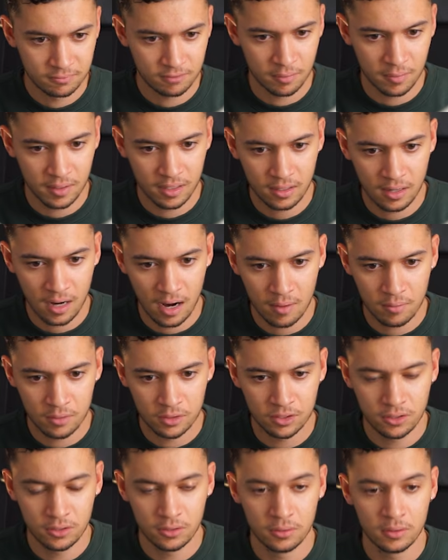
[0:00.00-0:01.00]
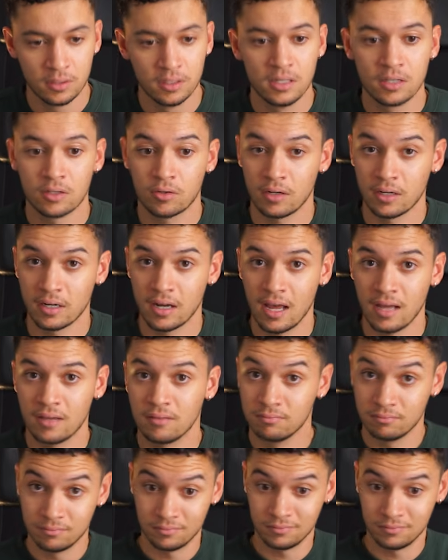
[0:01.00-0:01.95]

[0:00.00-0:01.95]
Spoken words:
From here, I would do create an ad